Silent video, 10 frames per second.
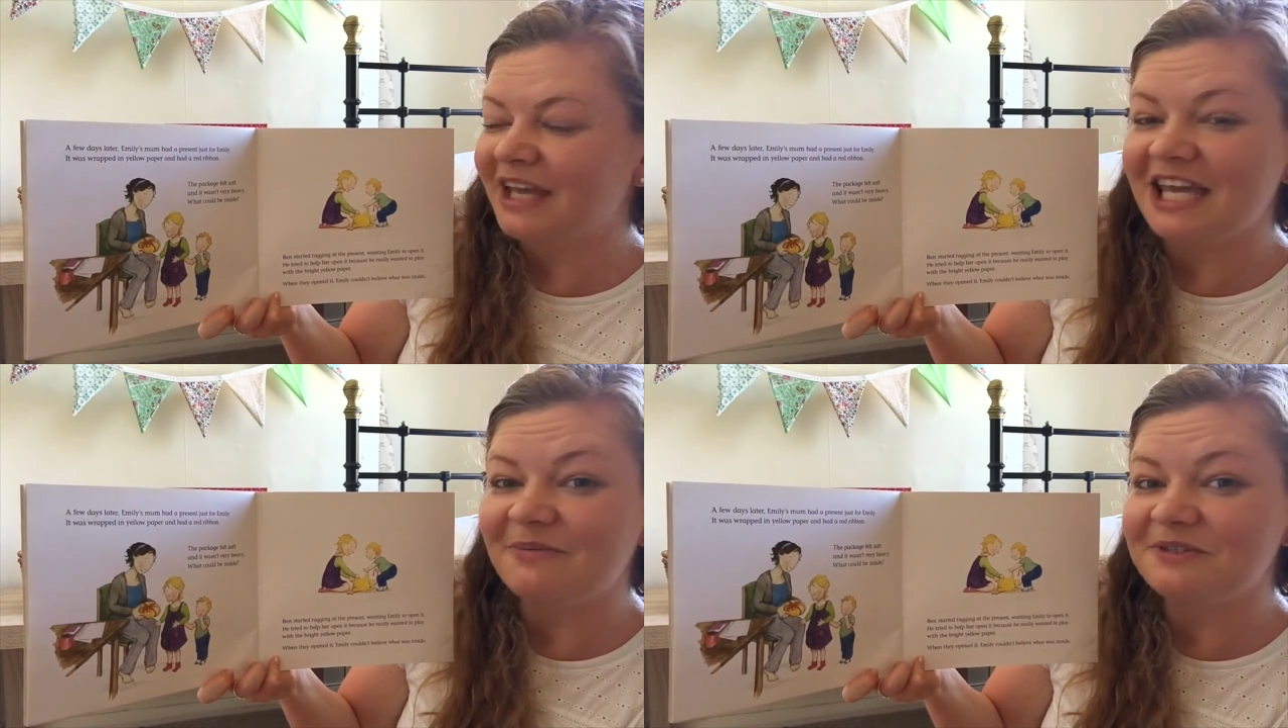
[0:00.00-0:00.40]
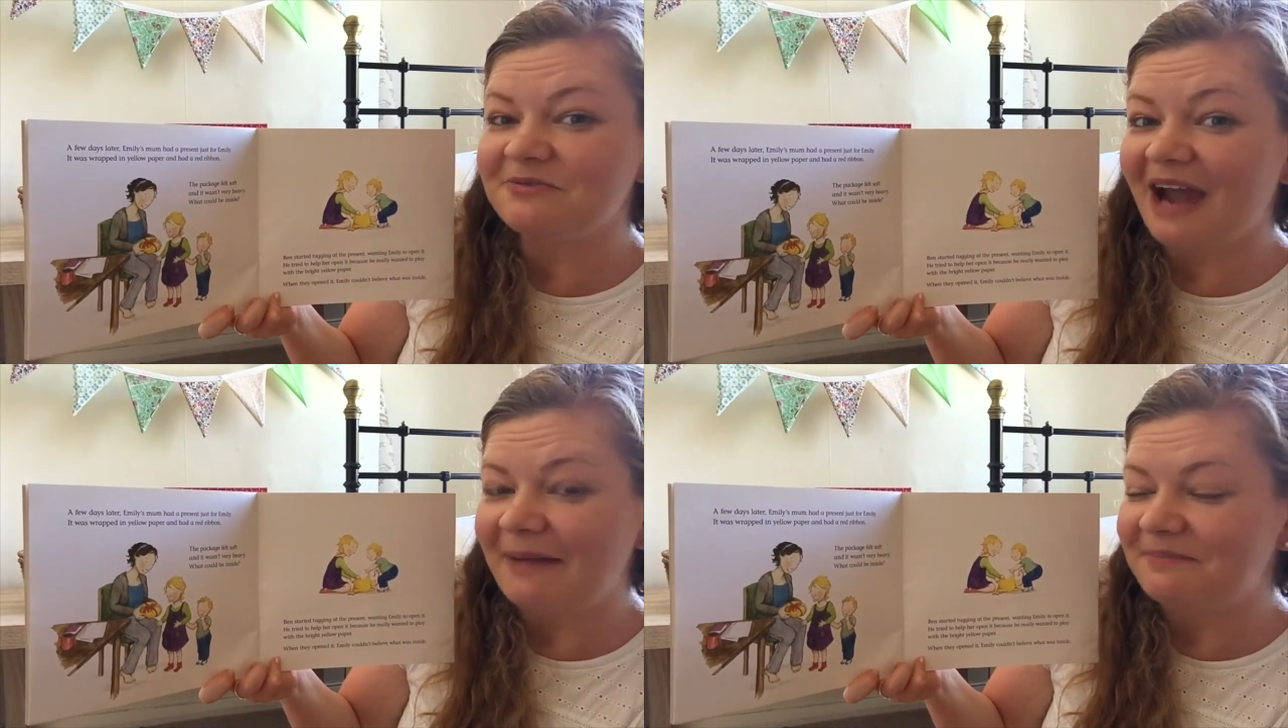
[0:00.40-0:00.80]
It was
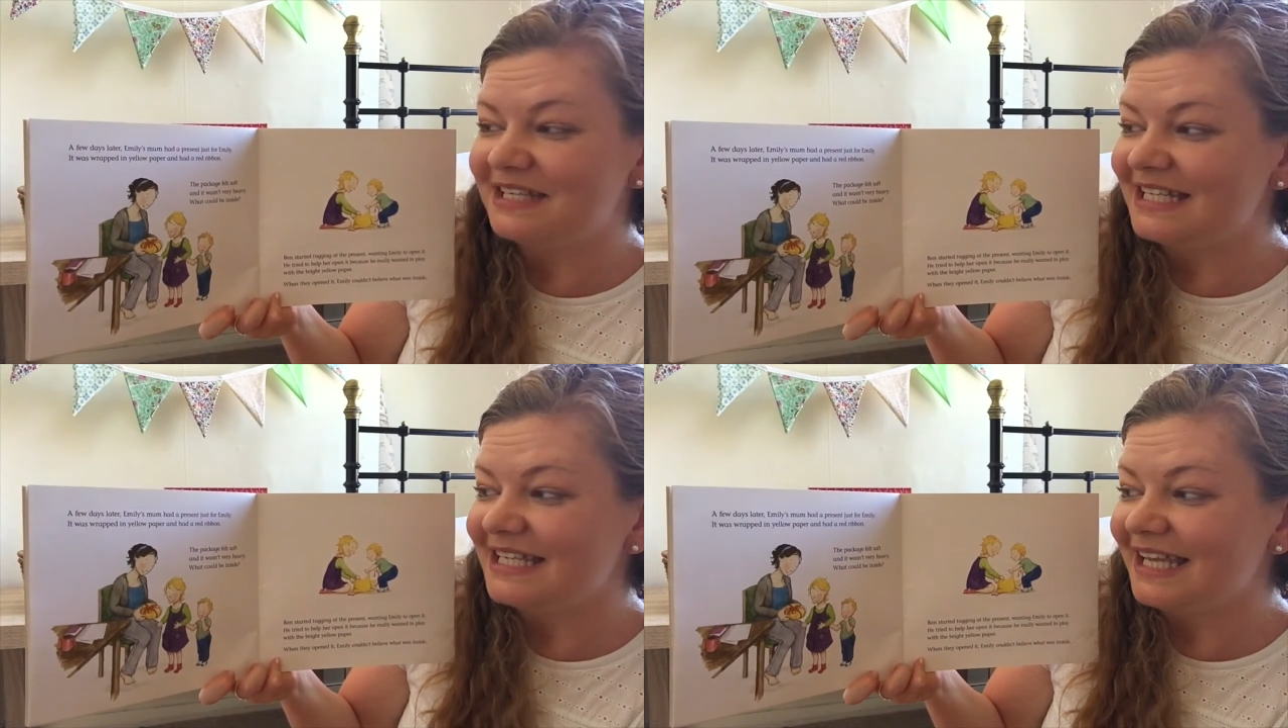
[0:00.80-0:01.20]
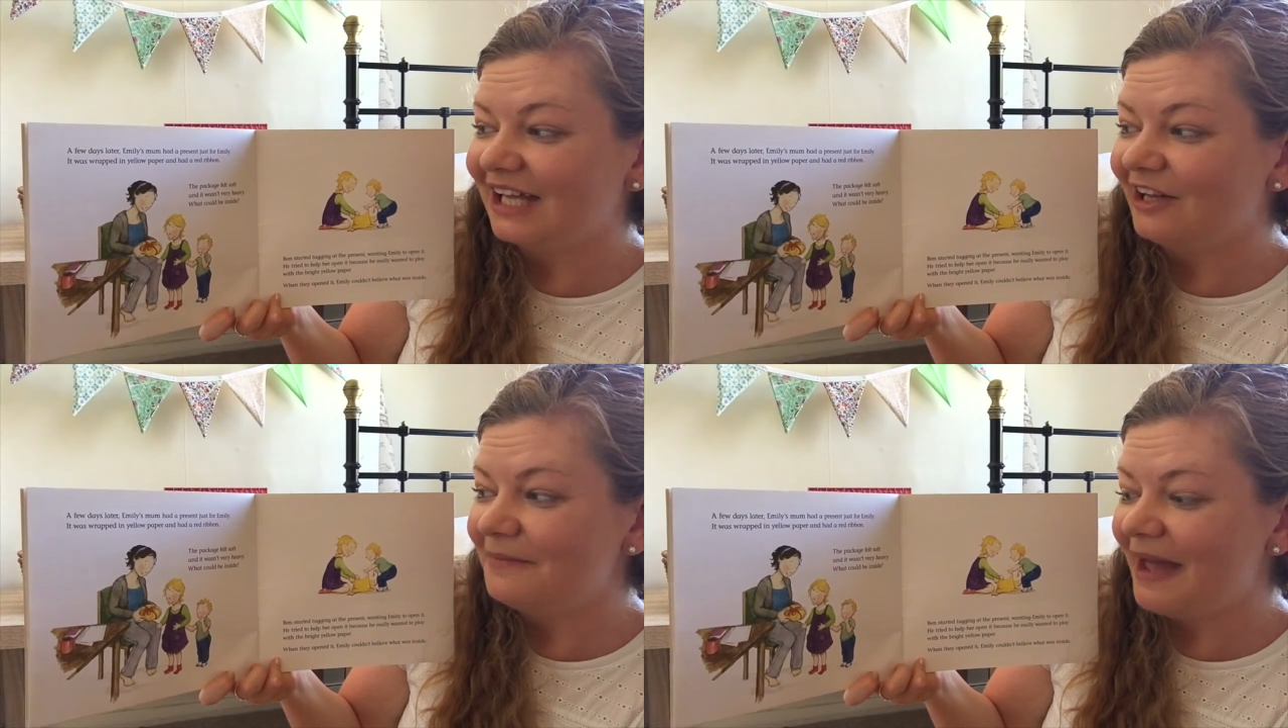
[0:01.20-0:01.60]
wrapped in
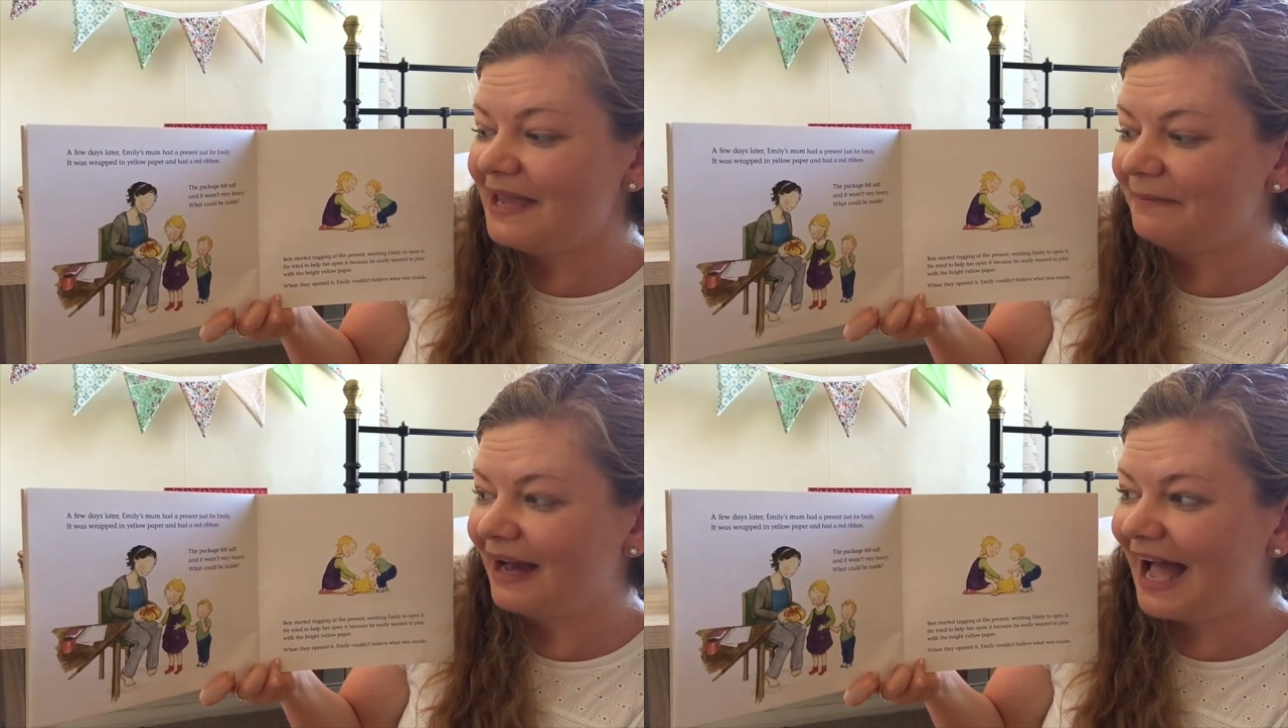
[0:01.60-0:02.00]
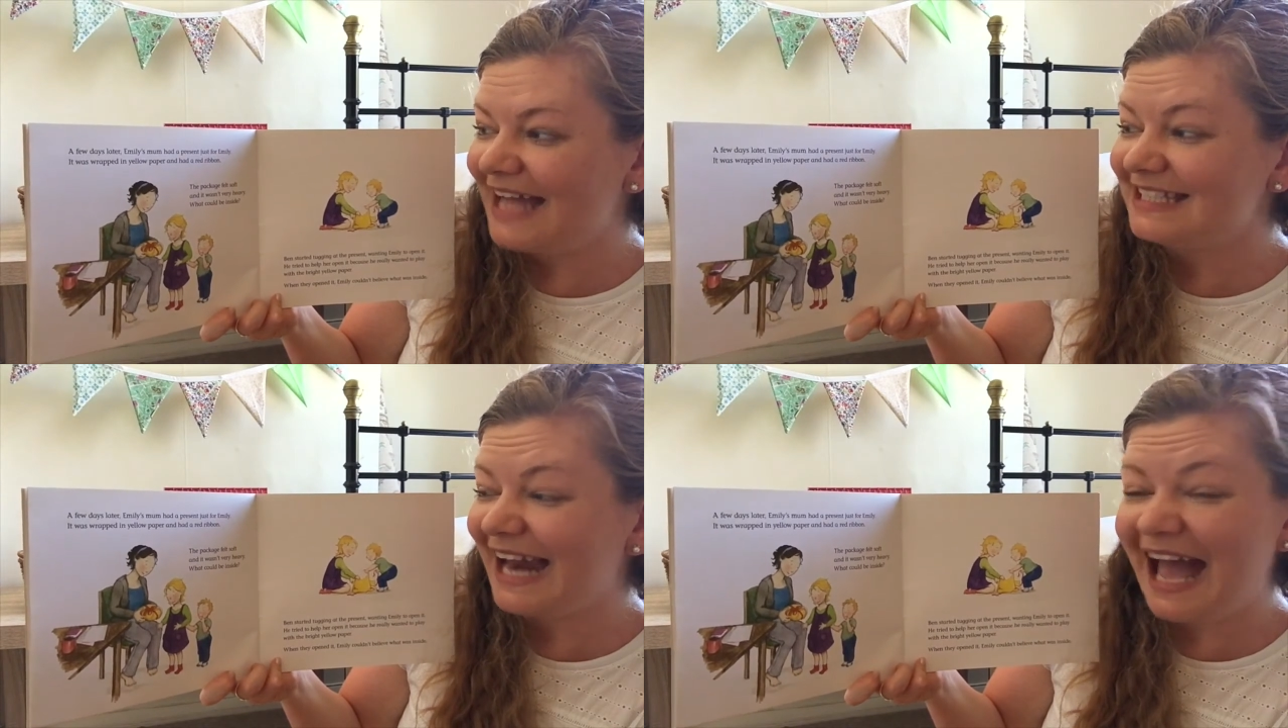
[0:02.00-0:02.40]
yellow paper
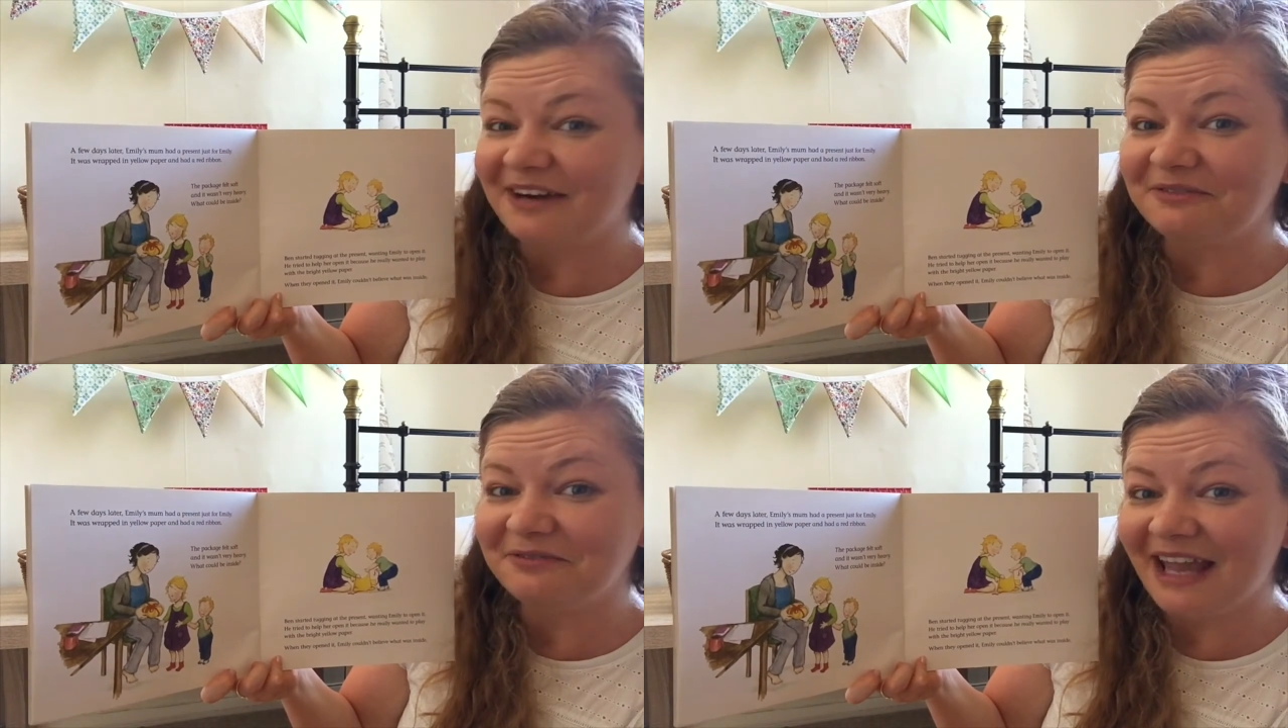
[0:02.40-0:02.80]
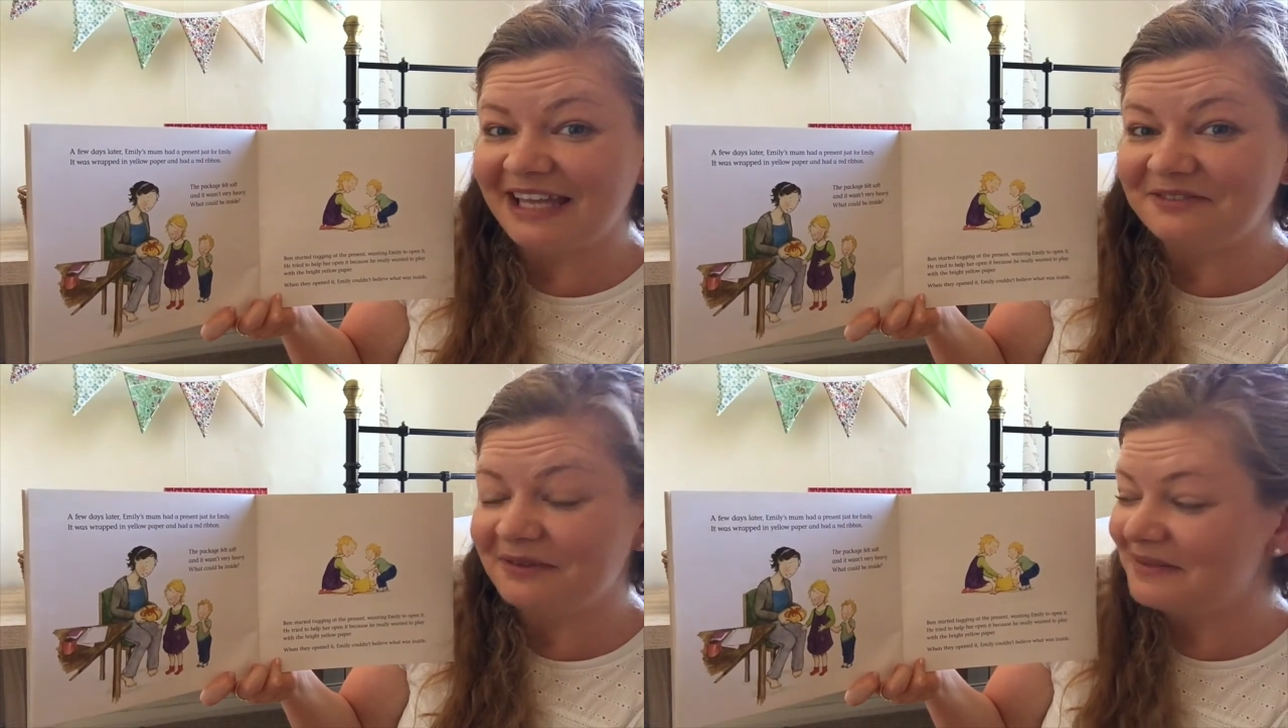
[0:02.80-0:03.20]
and it had a
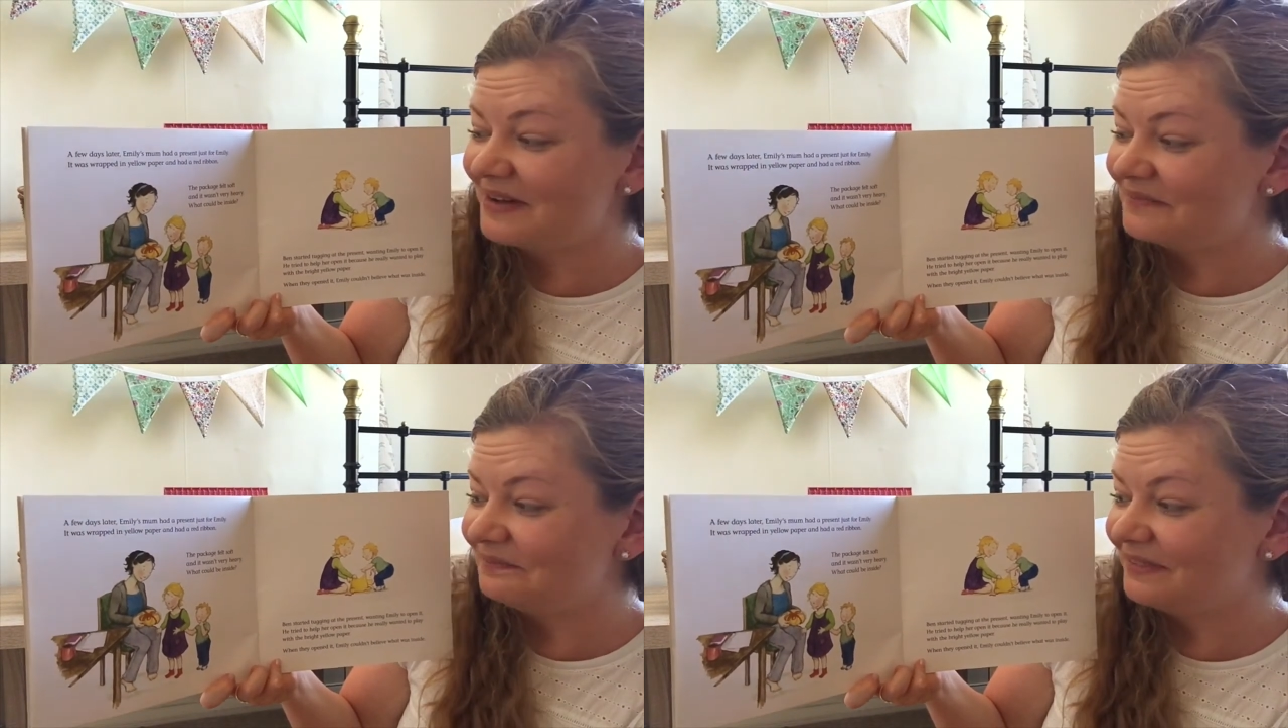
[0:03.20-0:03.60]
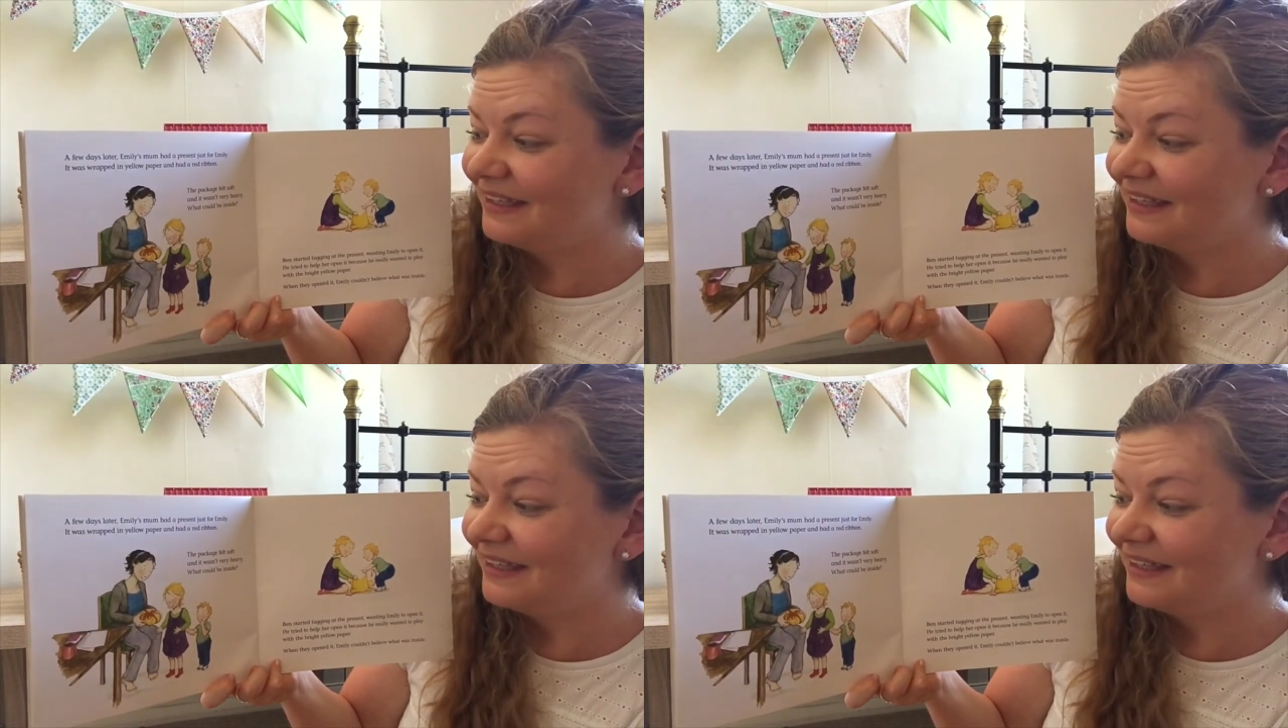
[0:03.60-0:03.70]
red ribbon.